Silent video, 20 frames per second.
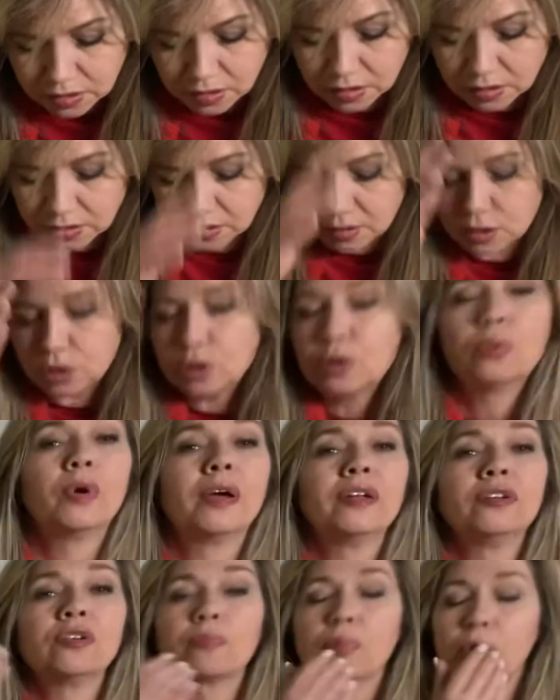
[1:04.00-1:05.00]
you
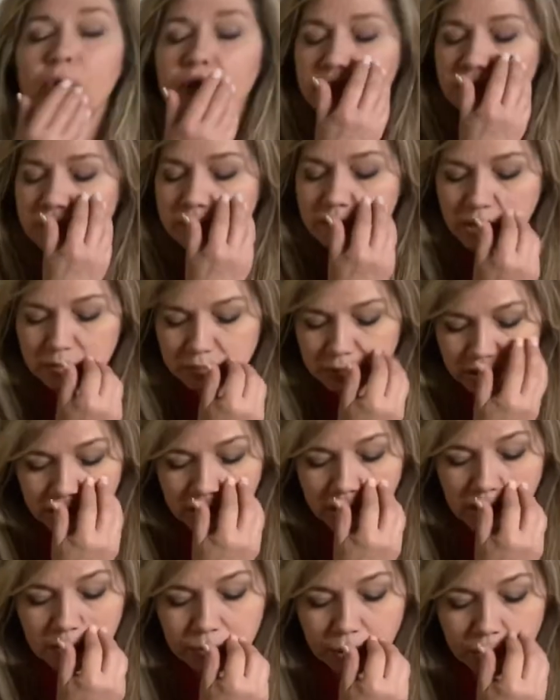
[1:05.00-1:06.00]
and your person might be
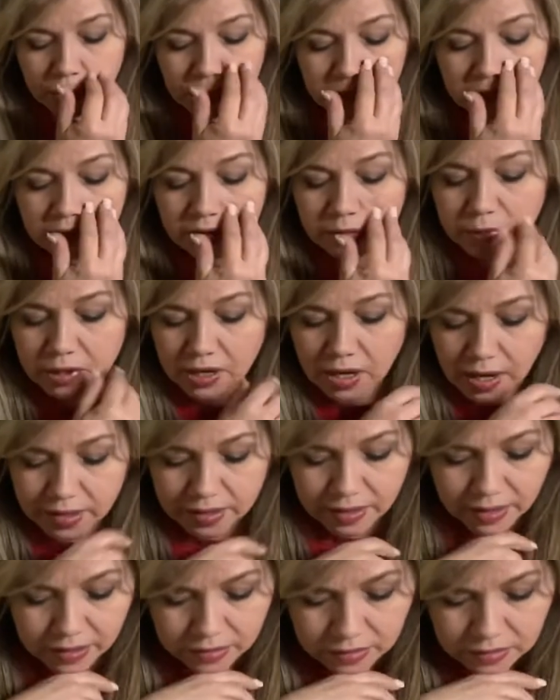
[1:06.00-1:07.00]
both a little bit
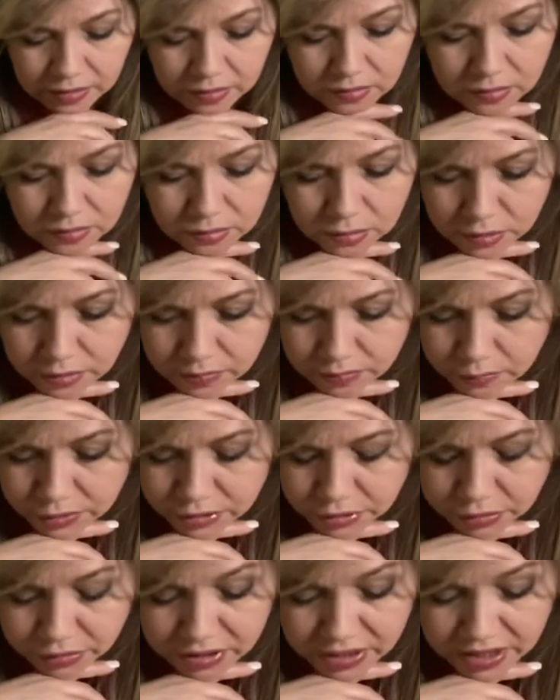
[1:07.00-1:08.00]
hot-headed, or
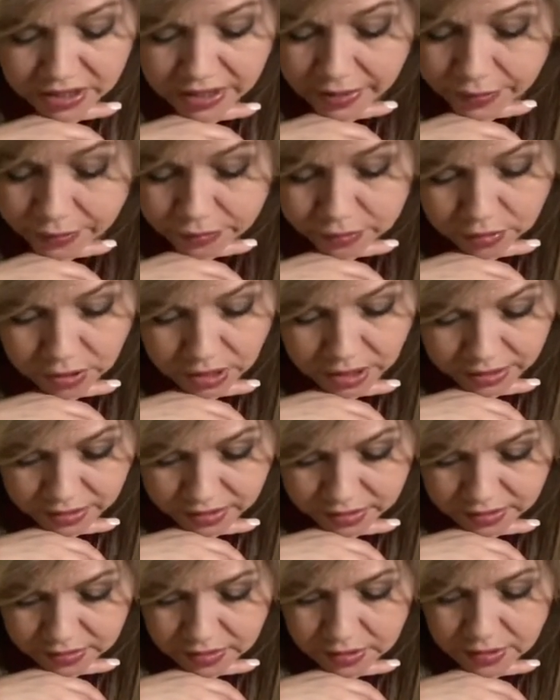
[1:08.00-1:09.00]
when you're together you're
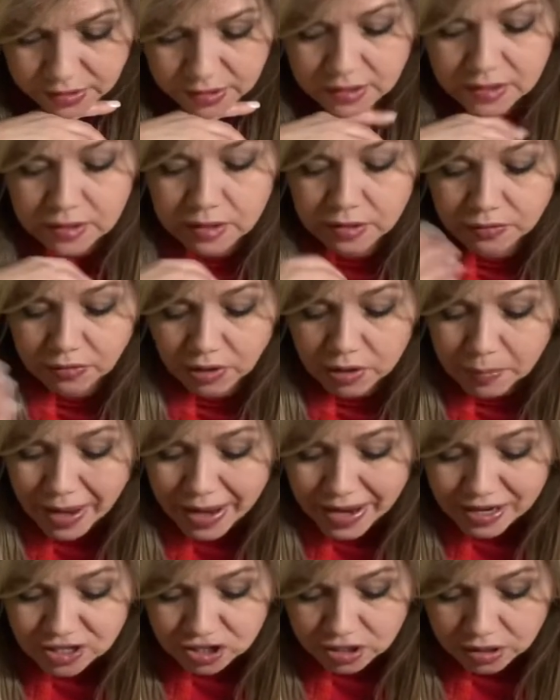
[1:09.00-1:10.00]
hot-headed, very
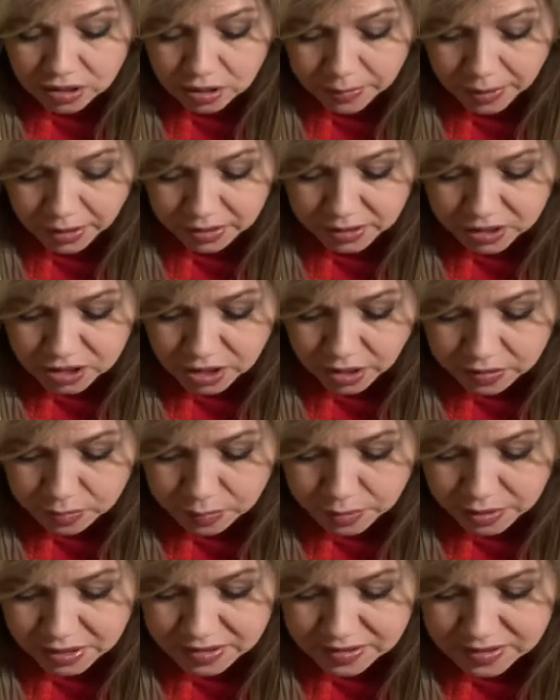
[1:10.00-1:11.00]
passionate about each other,
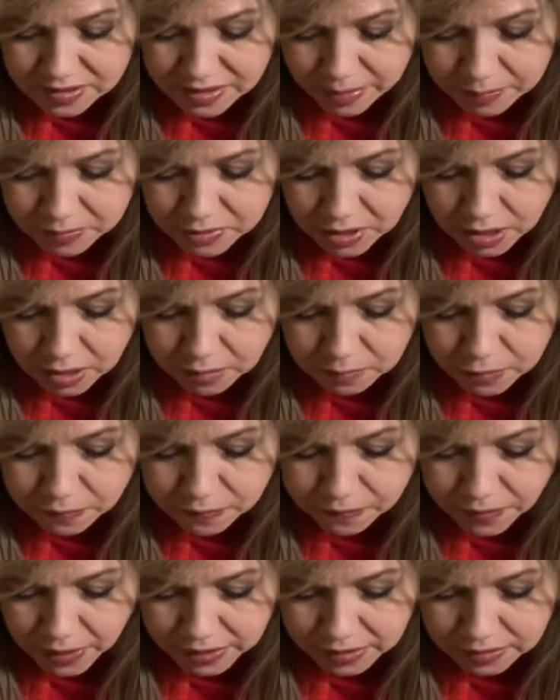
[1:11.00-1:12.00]
but at the same time you
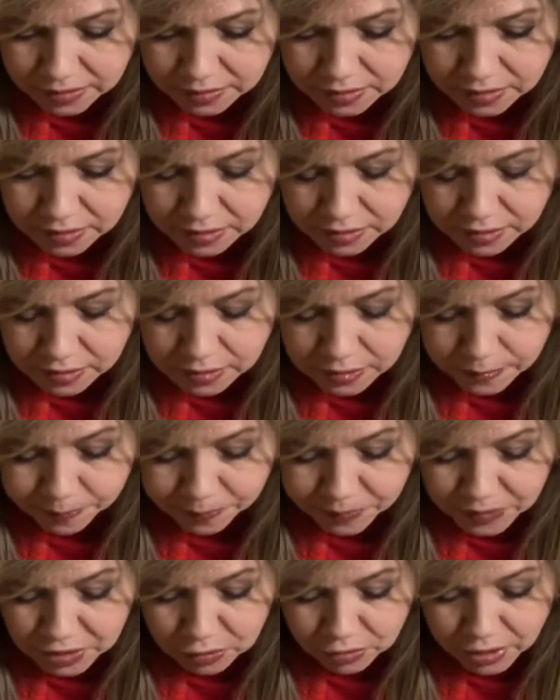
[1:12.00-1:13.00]
fight.
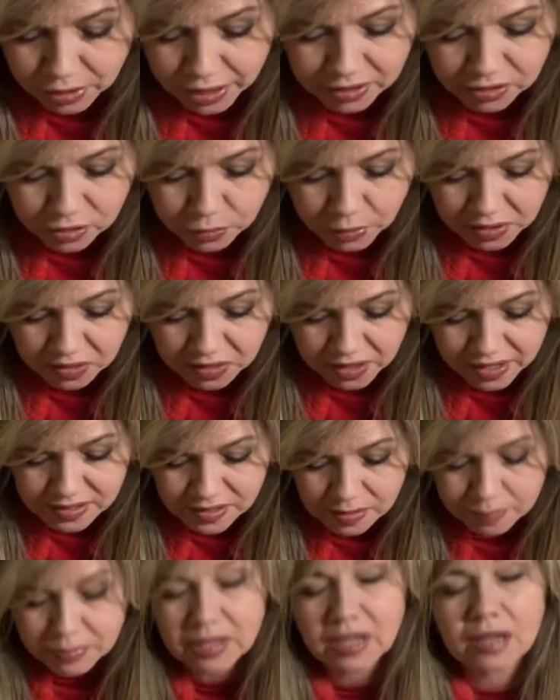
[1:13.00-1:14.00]
You like doing things
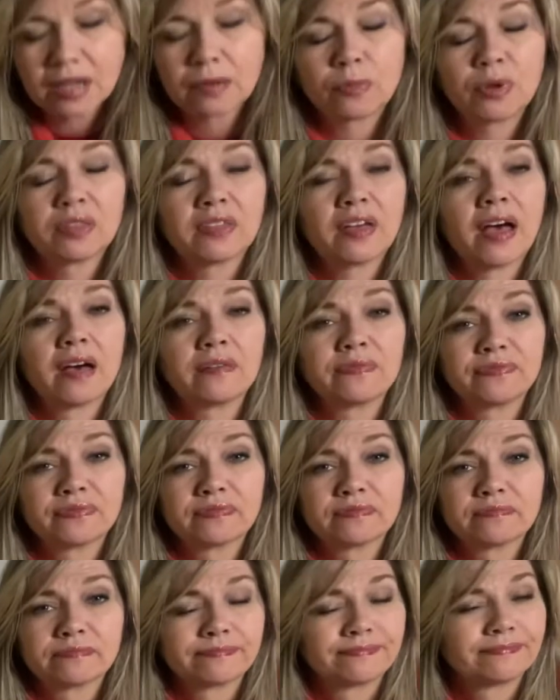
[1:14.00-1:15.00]
that begin with F.
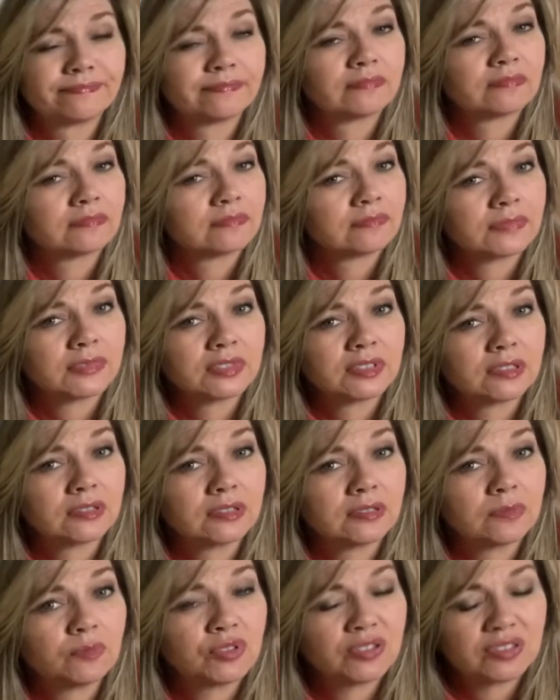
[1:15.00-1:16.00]

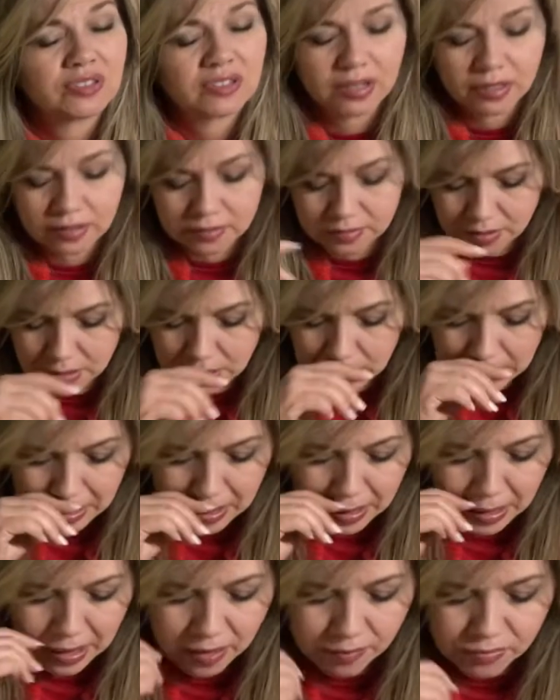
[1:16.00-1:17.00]
I'm just saying.
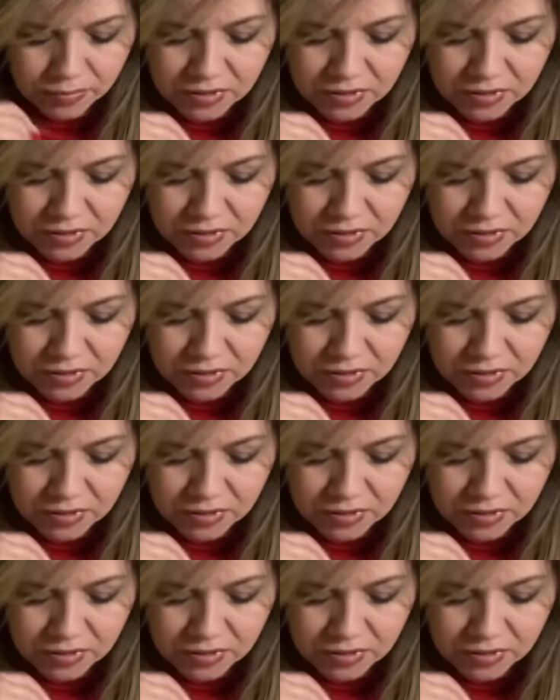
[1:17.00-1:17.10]
I